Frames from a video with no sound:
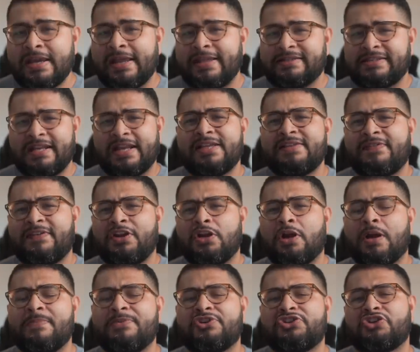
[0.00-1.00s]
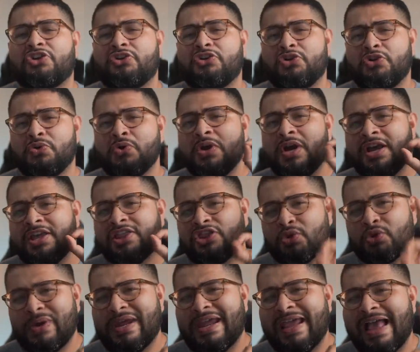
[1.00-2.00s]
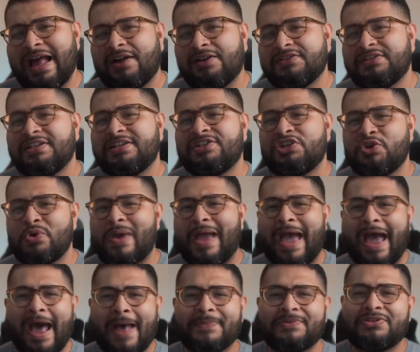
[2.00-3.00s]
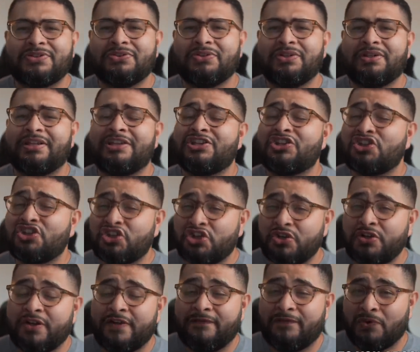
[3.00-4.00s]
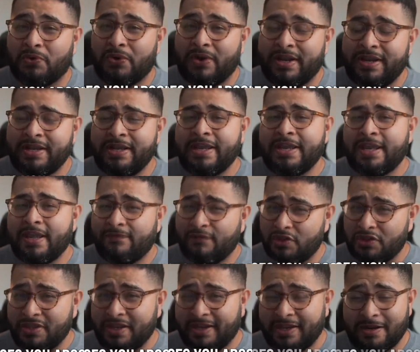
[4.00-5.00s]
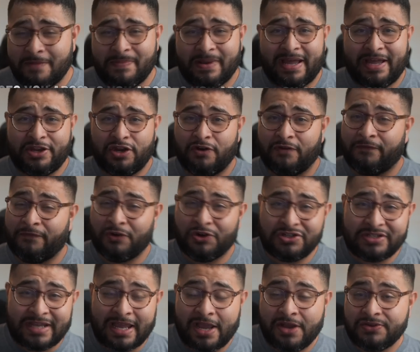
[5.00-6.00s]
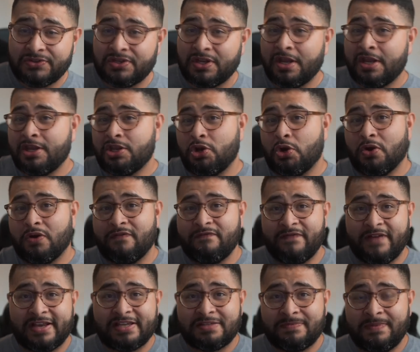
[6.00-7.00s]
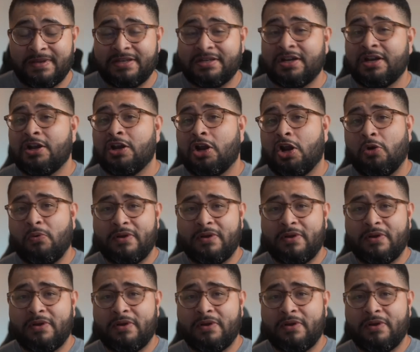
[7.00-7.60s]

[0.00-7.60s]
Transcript: In today's video, I'm gonna show you three houses you absolutely should avoid if you're thinking about your first house, your investment, or